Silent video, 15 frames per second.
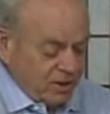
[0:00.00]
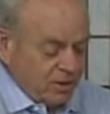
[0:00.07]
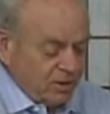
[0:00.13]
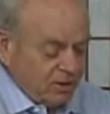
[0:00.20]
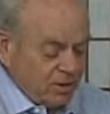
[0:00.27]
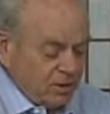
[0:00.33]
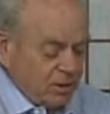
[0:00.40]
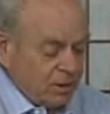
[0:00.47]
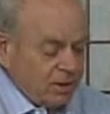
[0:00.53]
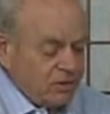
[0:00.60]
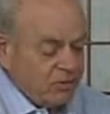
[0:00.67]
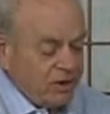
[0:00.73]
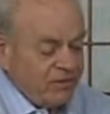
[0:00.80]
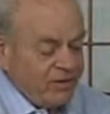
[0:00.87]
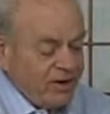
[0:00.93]
They're currently
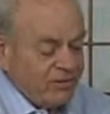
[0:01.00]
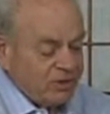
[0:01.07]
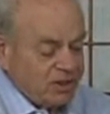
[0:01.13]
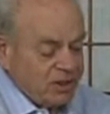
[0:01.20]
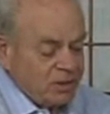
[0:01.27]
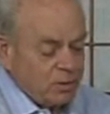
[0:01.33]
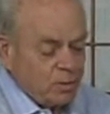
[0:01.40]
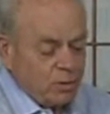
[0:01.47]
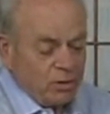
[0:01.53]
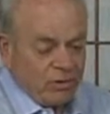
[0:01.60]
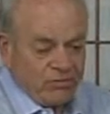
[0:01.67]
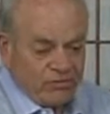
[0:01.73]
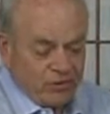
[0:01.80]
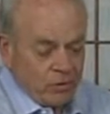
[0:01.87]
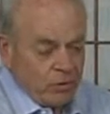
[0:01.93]
25 cents per
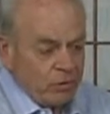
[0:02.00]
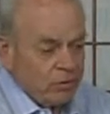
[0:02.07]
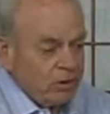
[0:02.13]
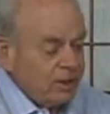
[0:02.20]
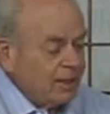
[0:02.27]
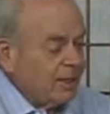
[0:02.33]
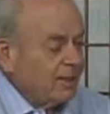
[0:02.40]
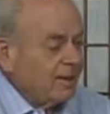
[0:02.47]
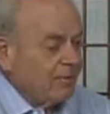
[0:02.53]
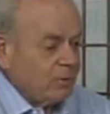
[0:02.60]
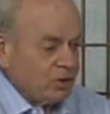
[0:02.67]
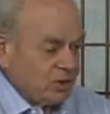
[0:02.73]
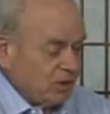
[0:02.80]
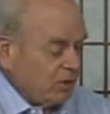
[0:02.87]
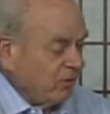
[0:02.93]

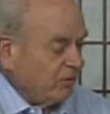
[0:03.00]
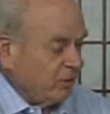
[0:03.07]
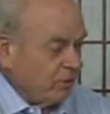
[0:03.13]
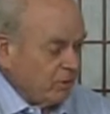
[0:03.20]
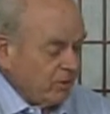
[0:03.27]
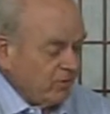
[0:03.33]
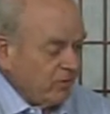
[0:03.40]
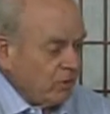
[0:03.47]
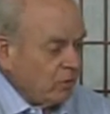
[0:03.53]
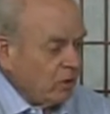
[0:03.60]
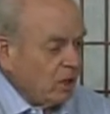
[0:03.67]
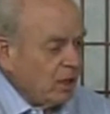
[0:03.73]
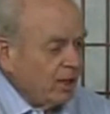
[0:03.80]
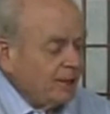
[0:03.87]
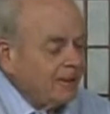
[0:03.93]
cell phone and phone
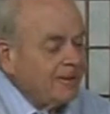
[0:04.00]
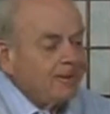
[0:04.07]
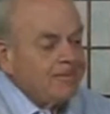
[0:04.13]
line.